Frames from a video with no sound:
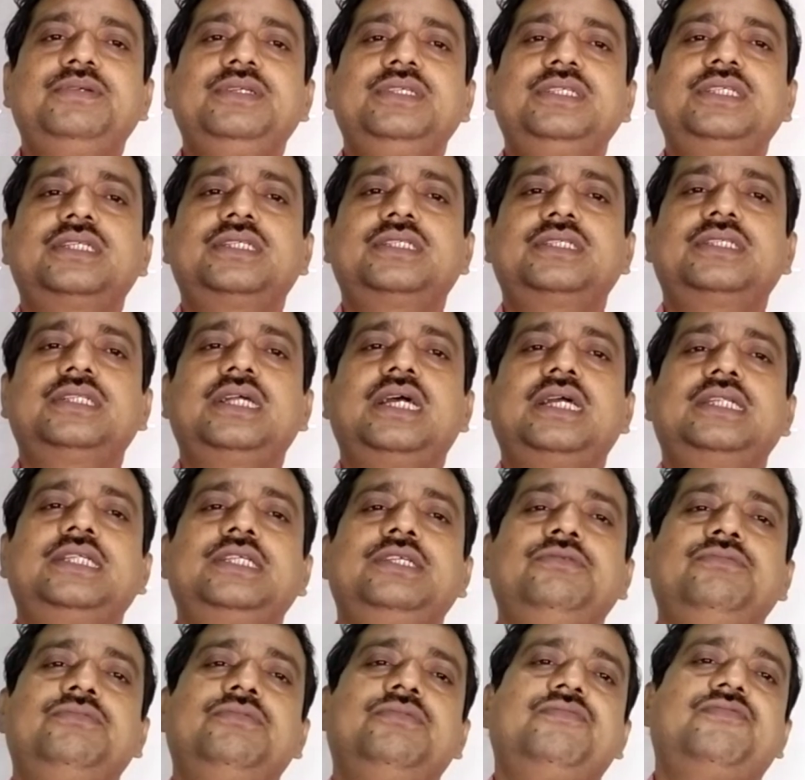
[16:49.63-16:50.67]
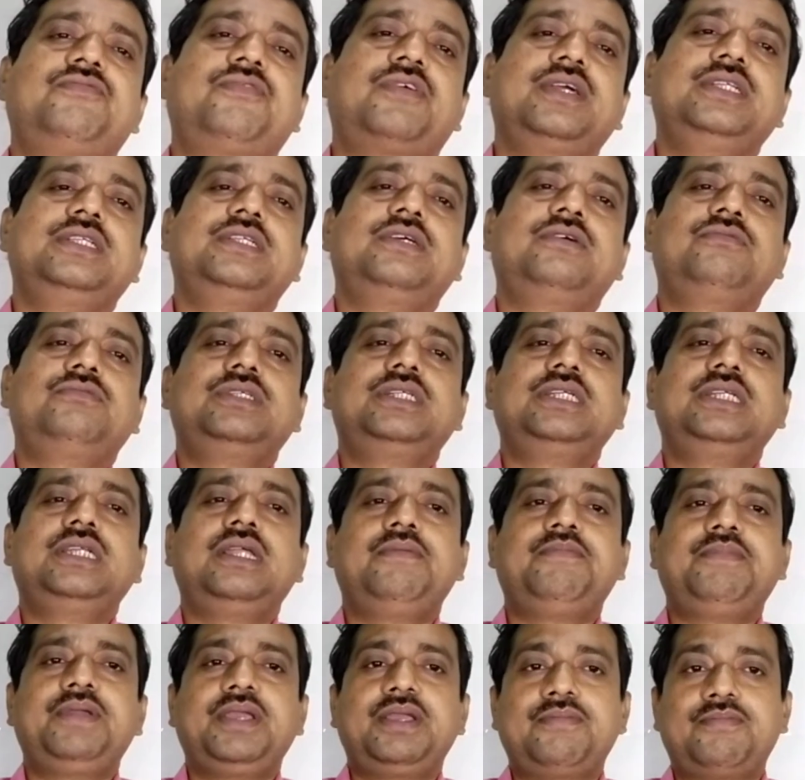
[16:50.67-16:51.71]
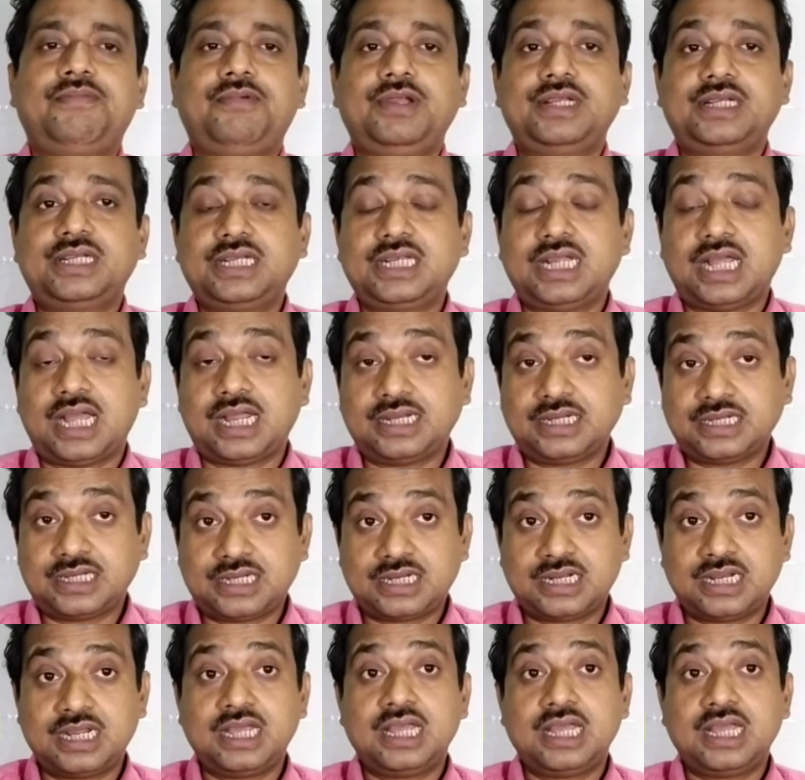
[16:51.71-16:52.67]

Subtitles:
features that you will find out in epic poetry and